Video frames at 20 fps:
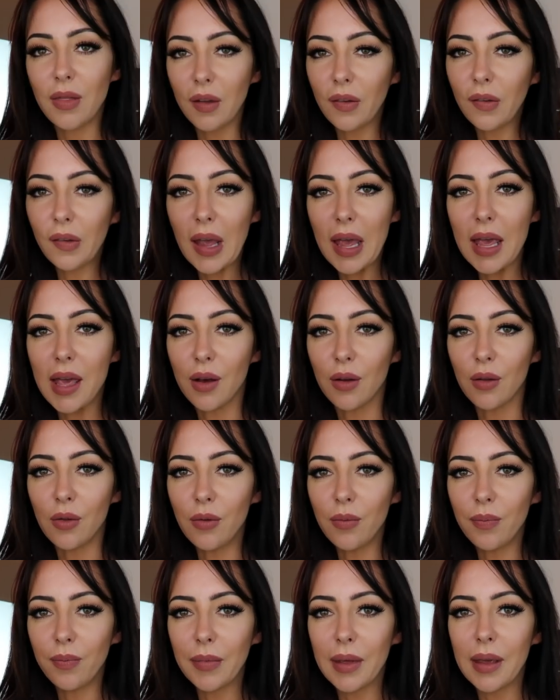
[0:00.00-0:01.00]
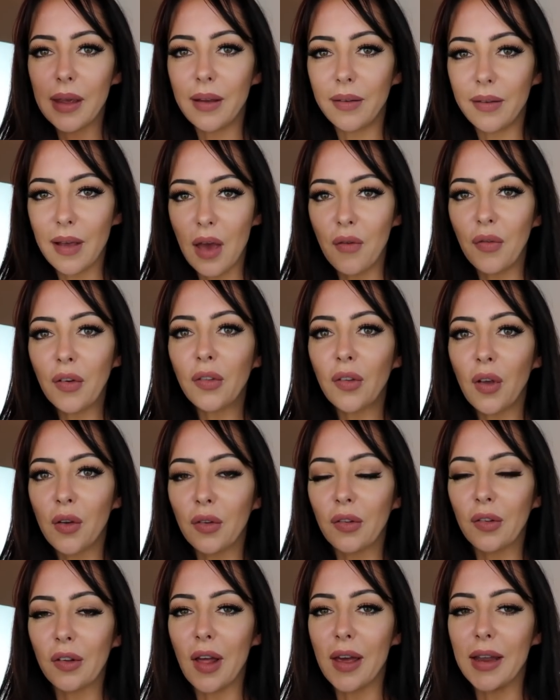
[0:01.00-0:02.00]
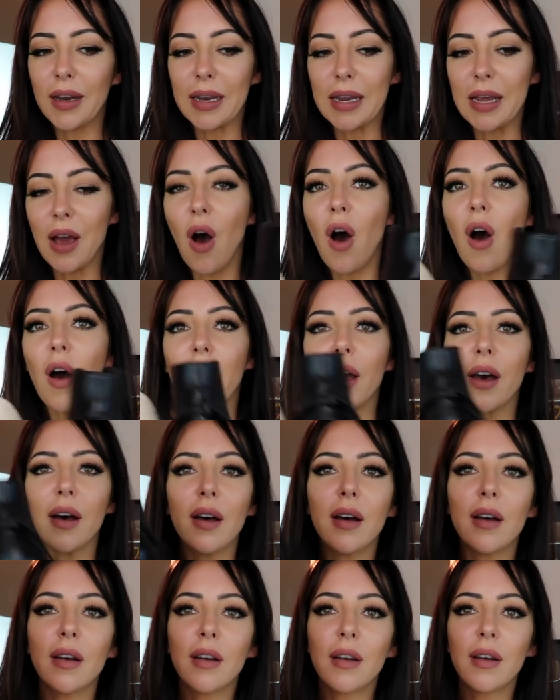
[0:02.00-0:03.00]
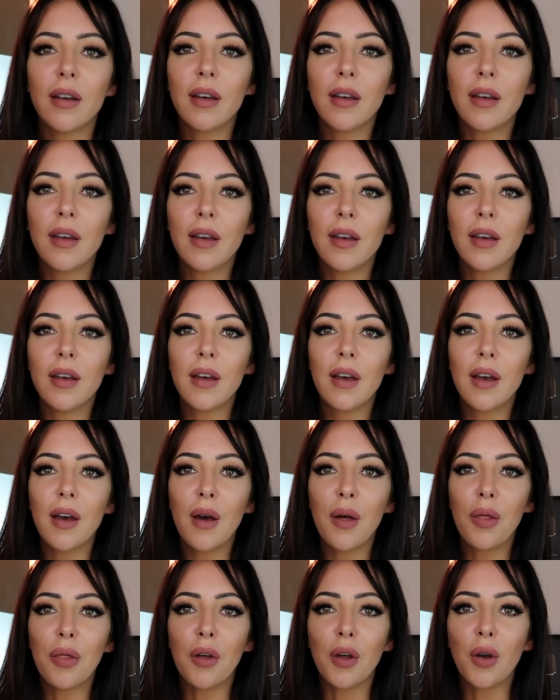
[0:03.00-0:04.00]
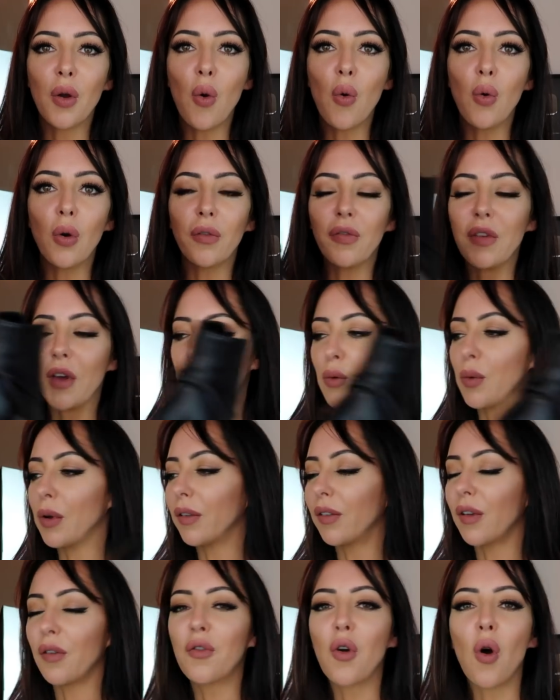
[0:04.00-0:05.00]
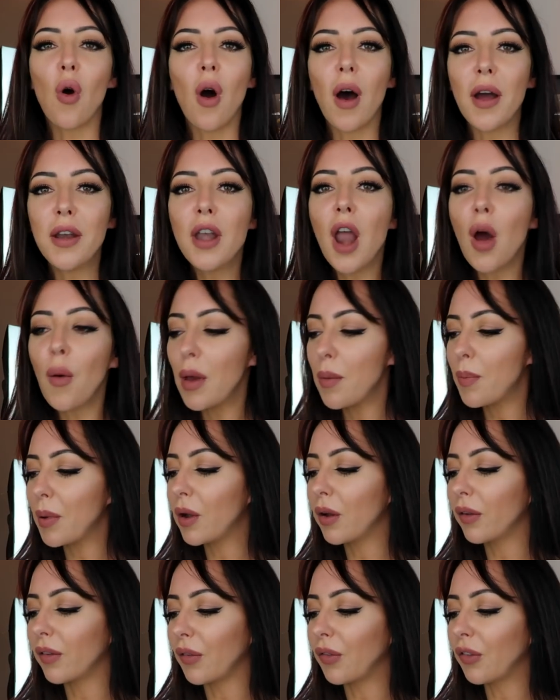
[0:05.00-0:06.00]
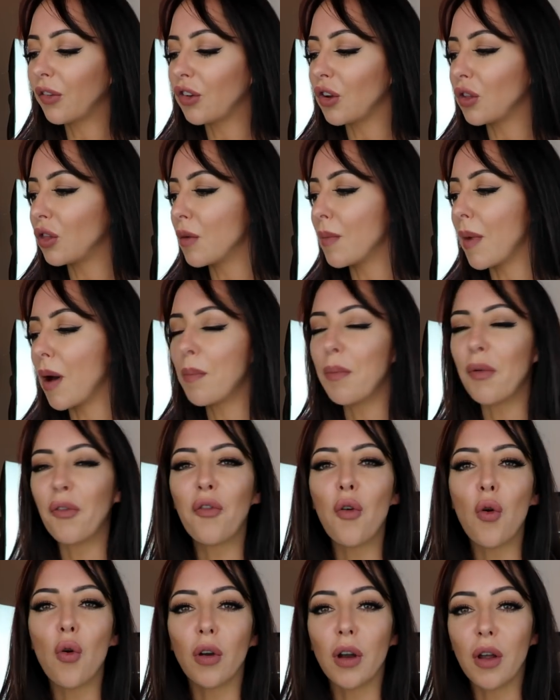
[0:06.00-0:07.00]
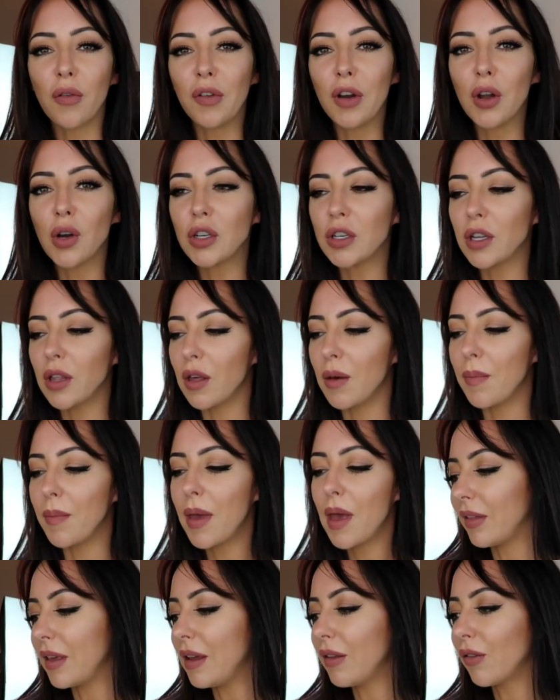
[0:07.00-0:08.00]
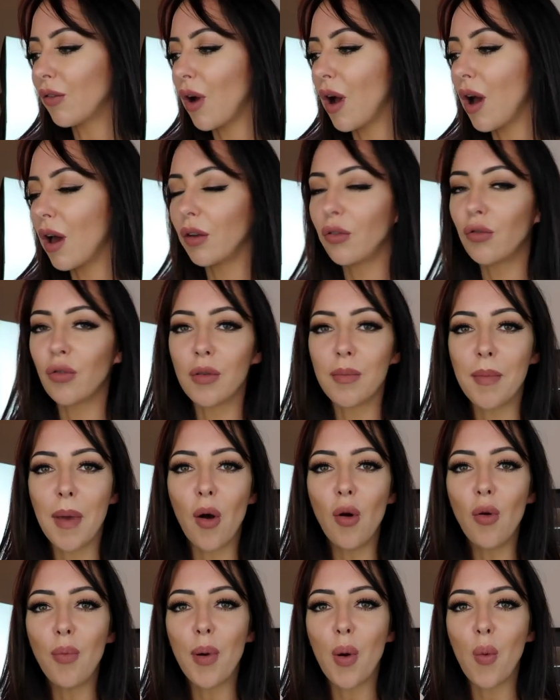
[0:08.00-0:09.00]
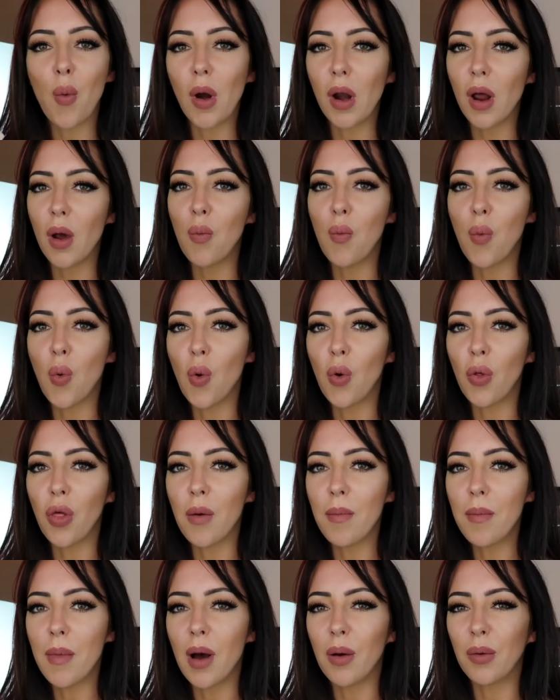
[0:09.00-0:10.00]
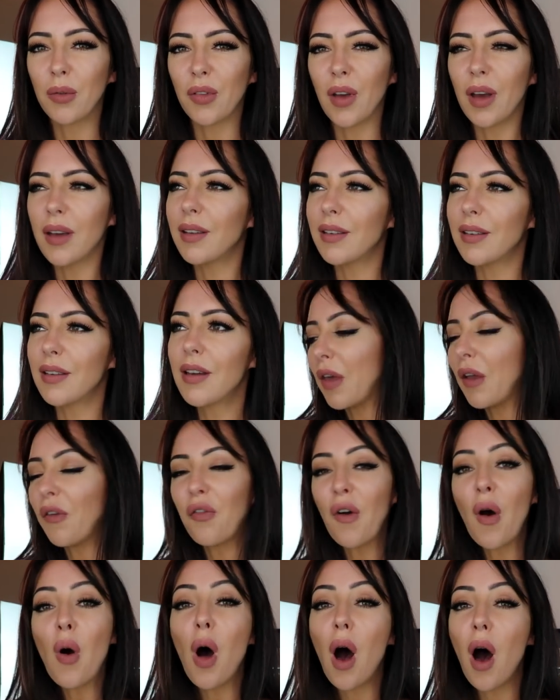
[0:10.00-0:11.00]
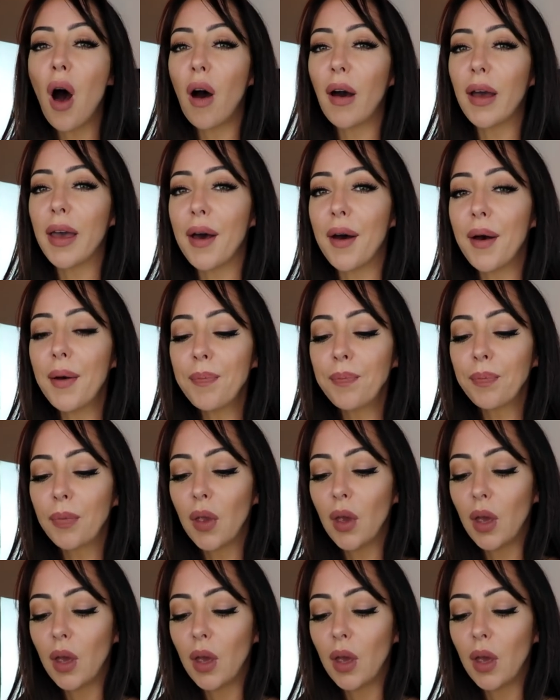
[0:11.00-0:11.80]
This heel is ever so slightly higher than all of the other ones I've got. I know it because I've stood them up before and I've looked at them. These are 100 mil, but when I wore them, I was like, they felt higher.